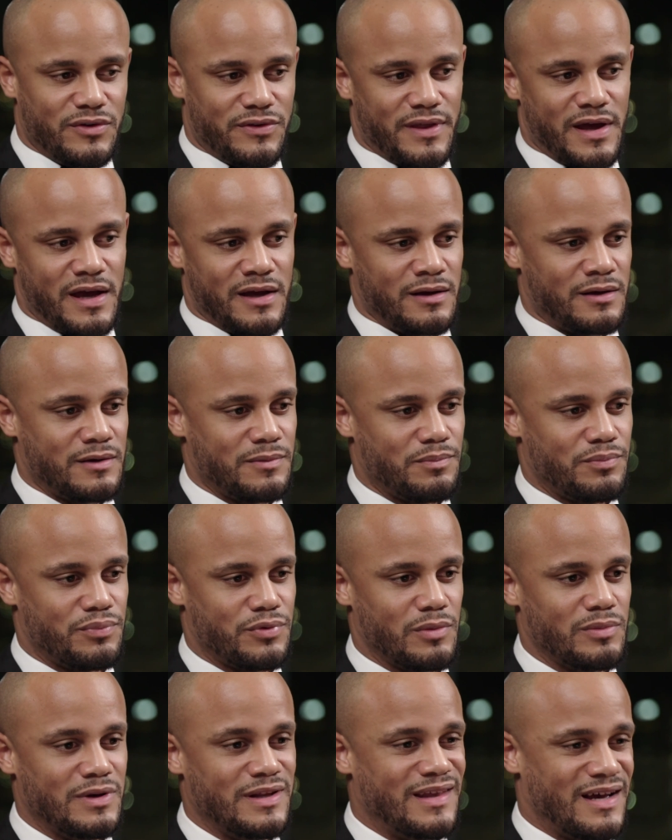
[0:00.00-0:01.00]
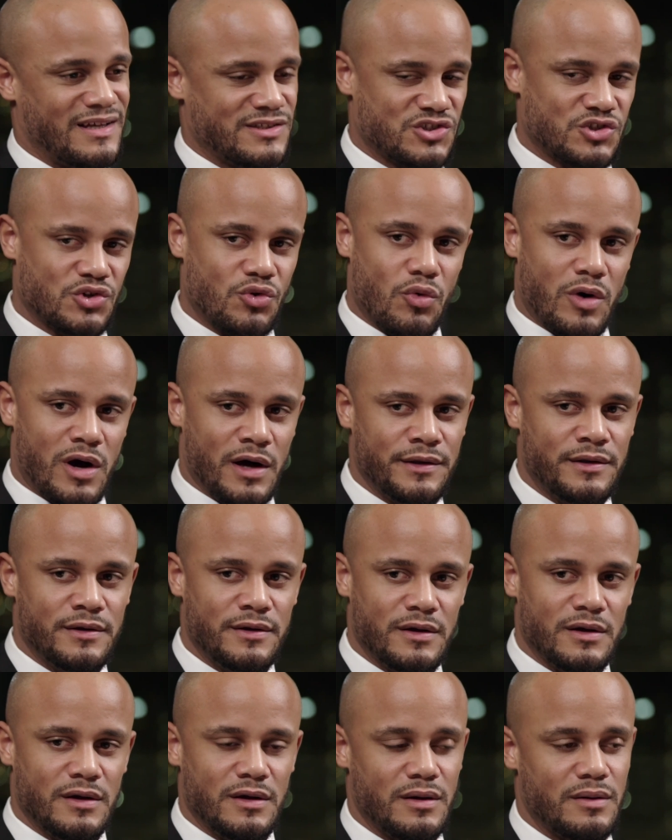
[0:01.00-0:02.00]
to thank probably that squad
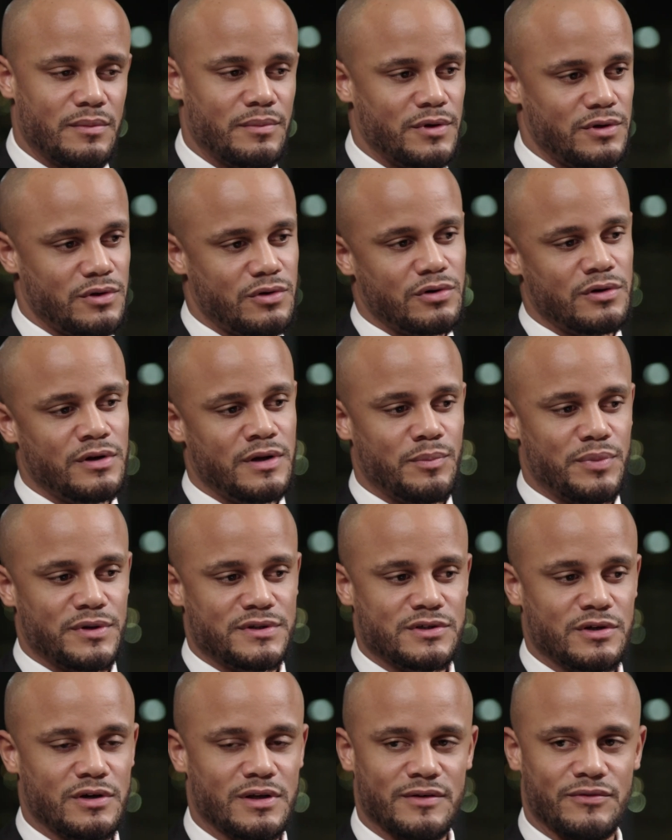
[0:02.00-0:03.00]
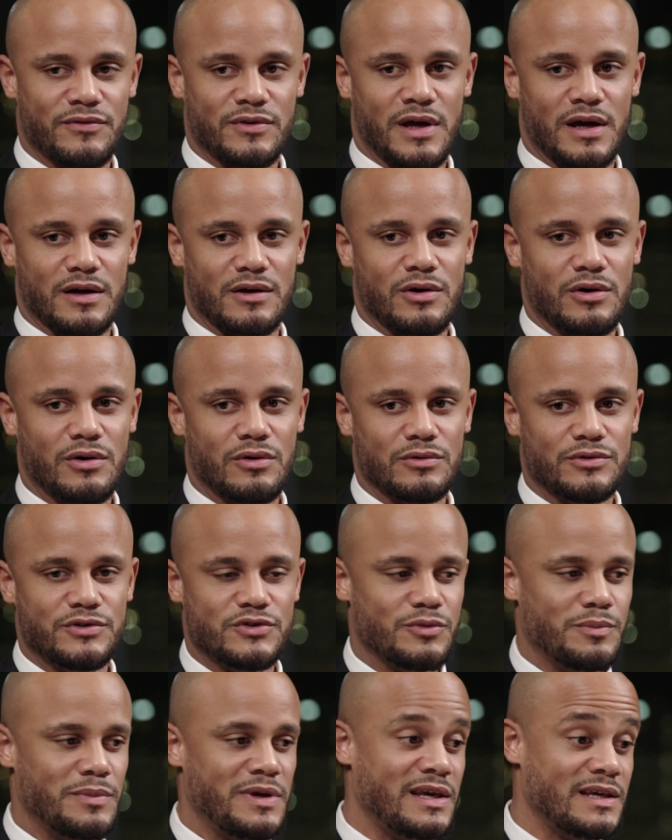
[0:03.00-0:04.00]
but Kun in particular for that goal,
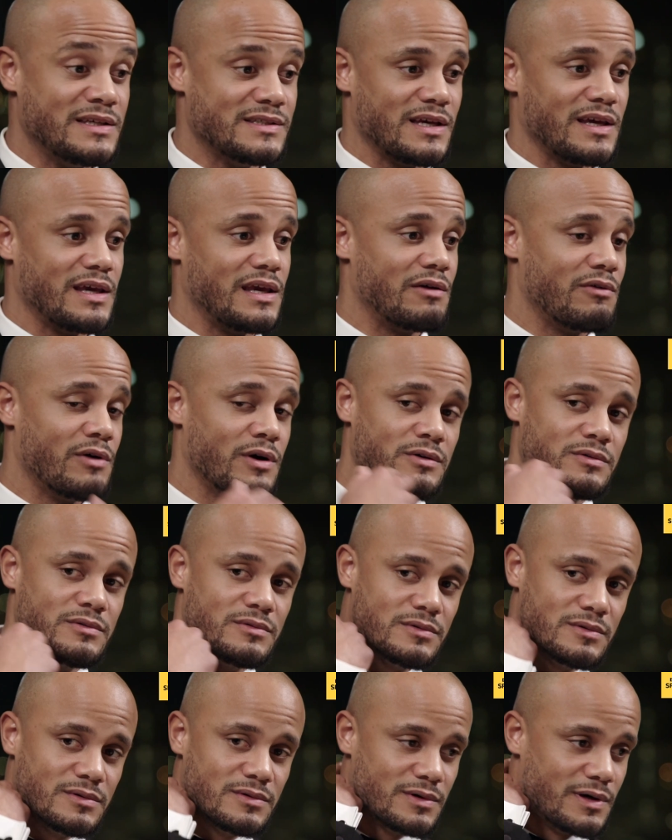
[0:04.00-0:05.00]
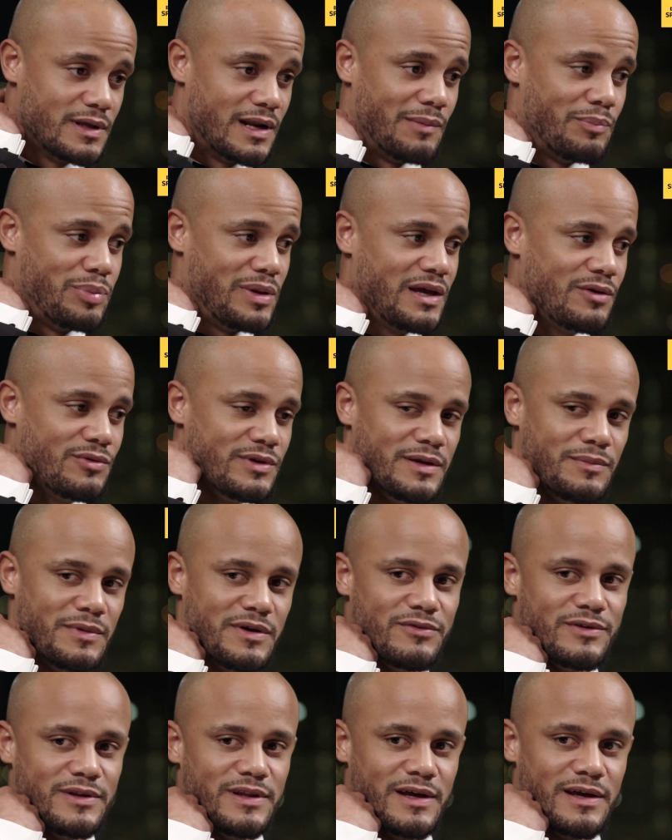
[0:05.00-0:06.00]
to me, he's a hero, and I play with him
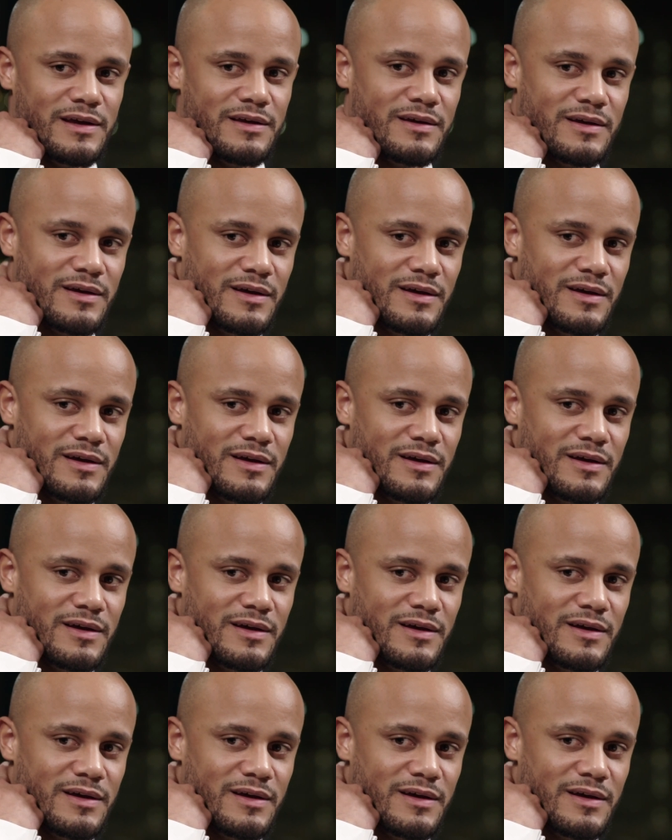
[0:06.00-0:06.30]
every day.